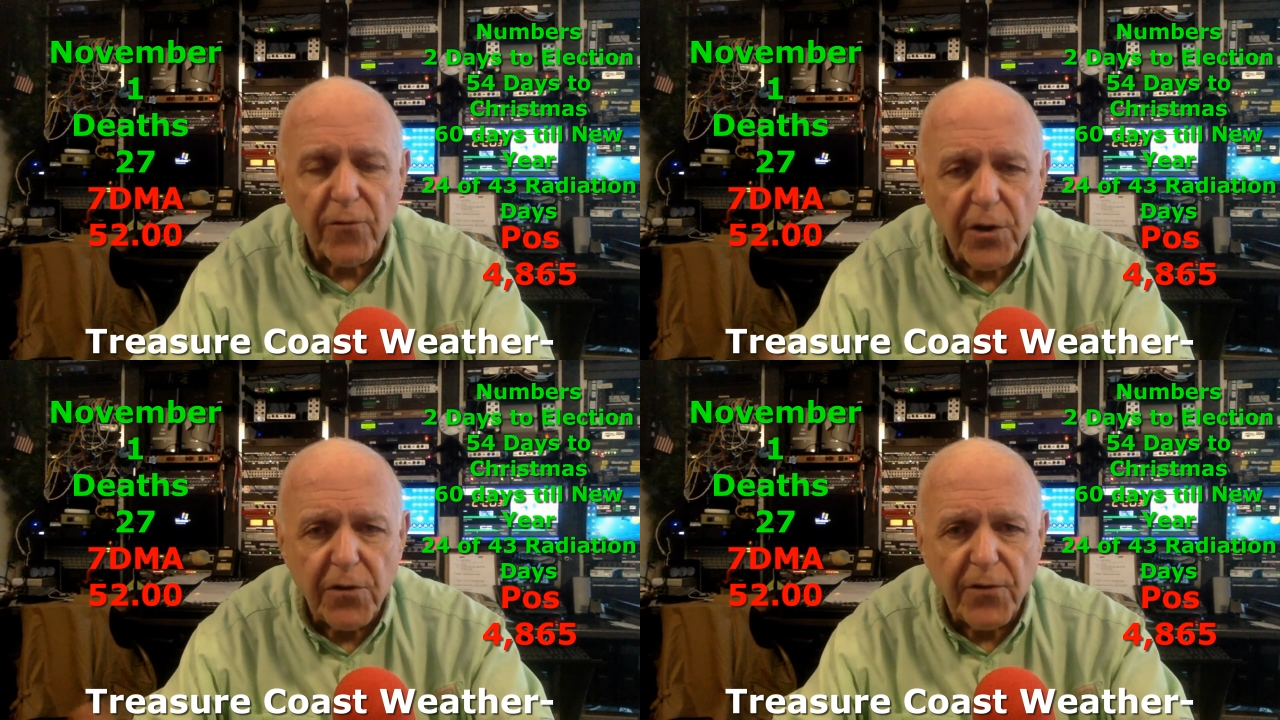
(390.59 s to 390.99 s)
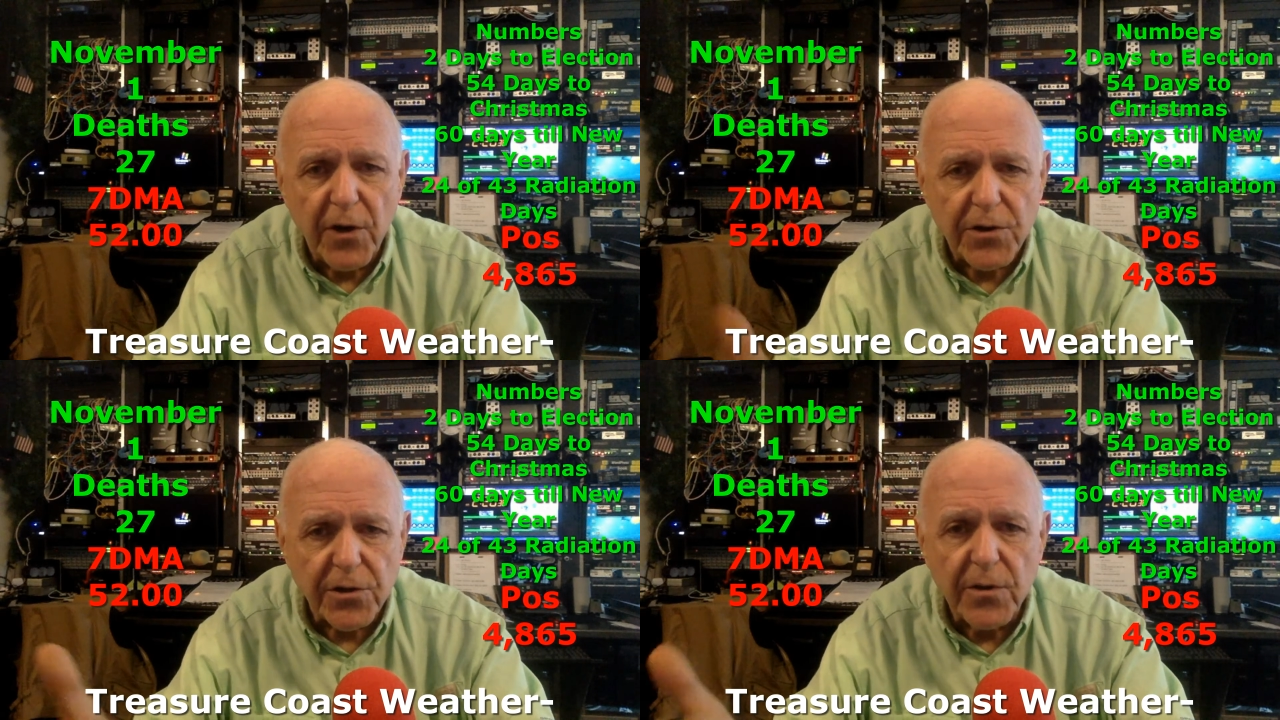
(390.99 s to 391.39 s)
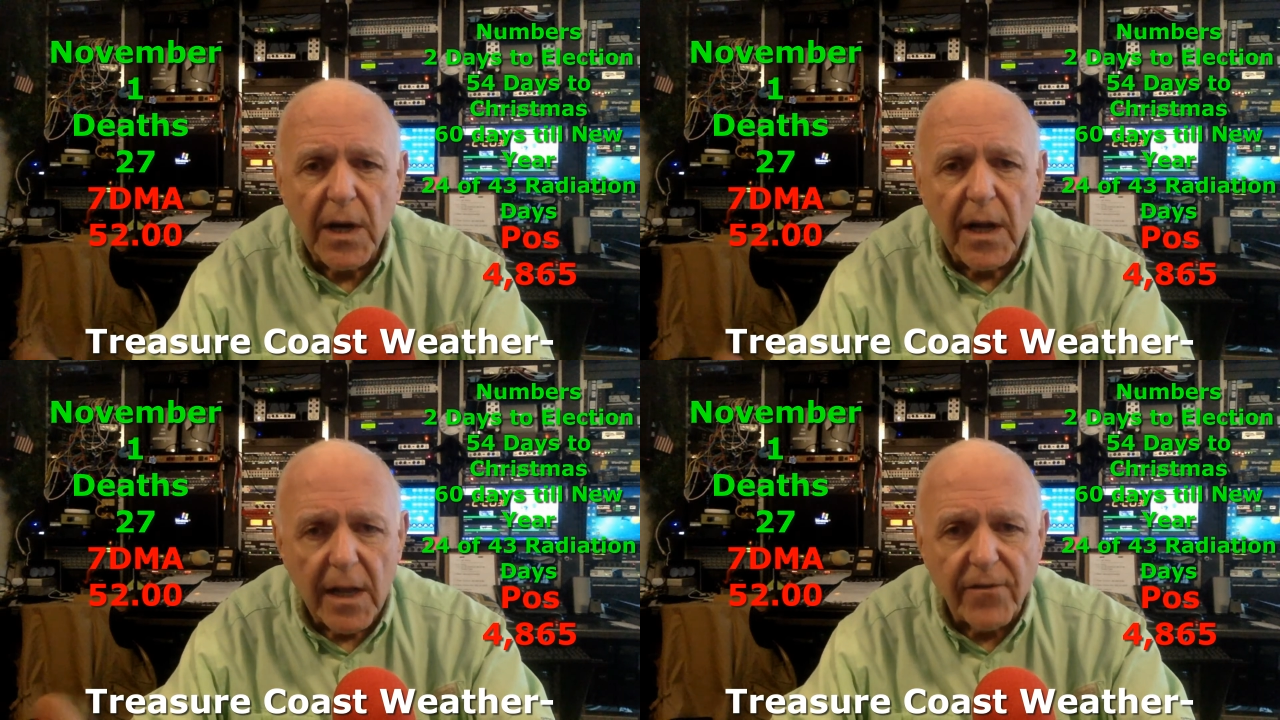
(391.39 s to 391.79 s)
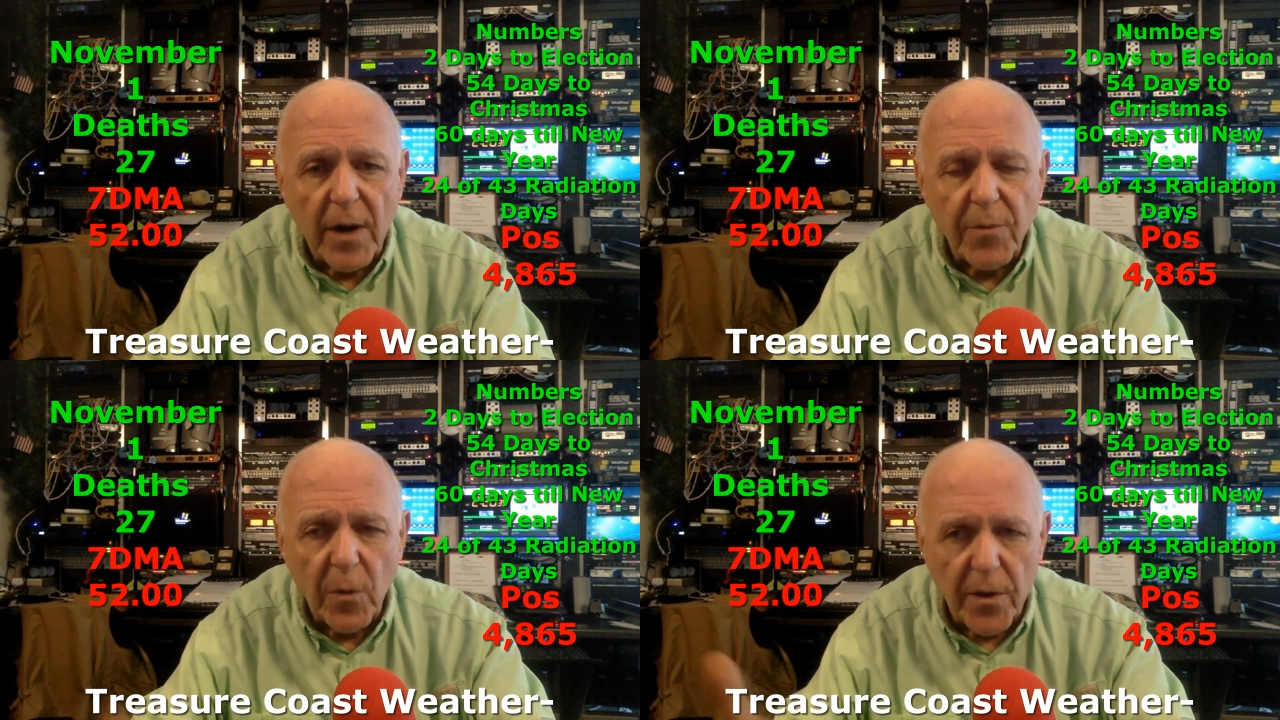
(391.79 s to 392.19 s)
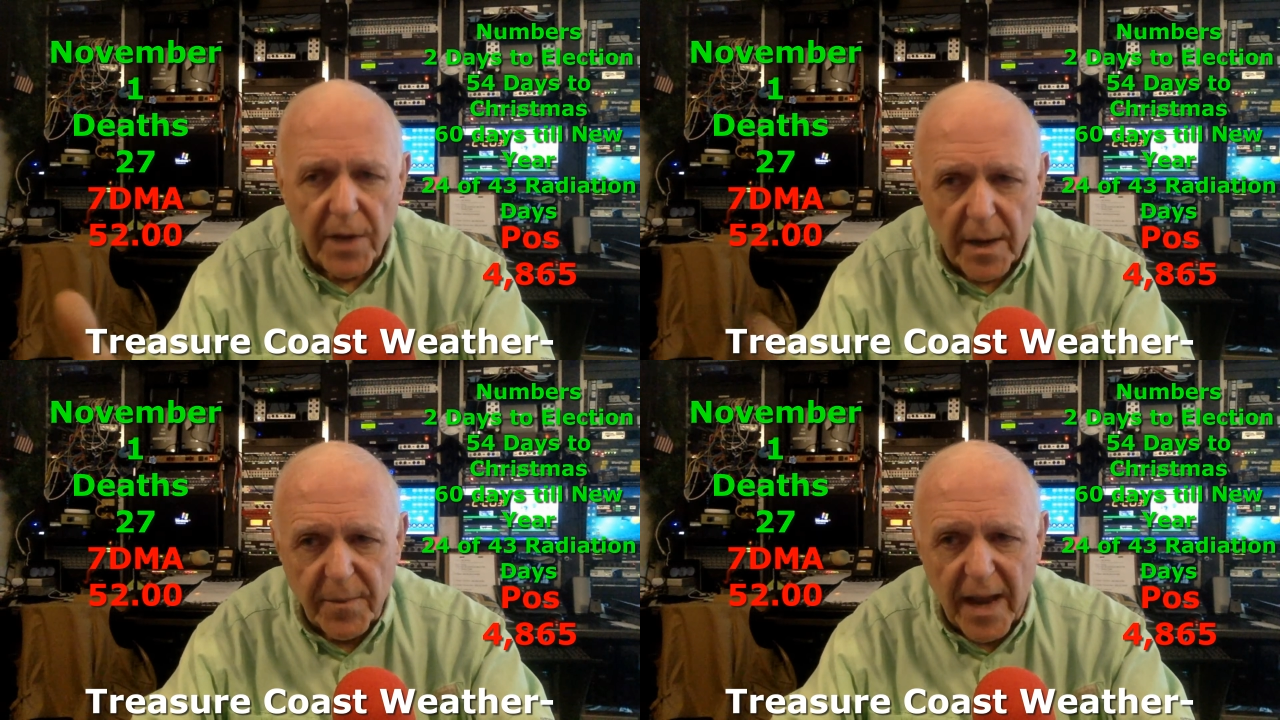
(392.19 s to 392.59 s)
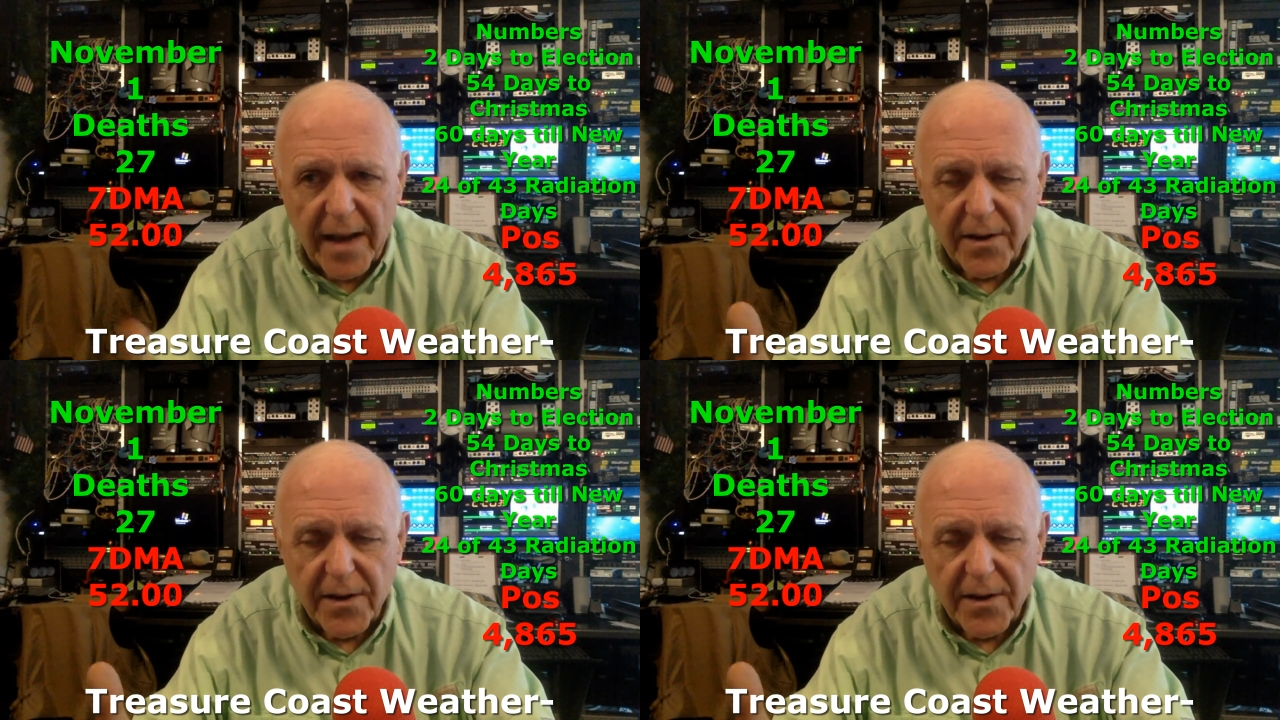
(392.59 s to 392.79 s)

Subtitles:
For you folks who live up north and come down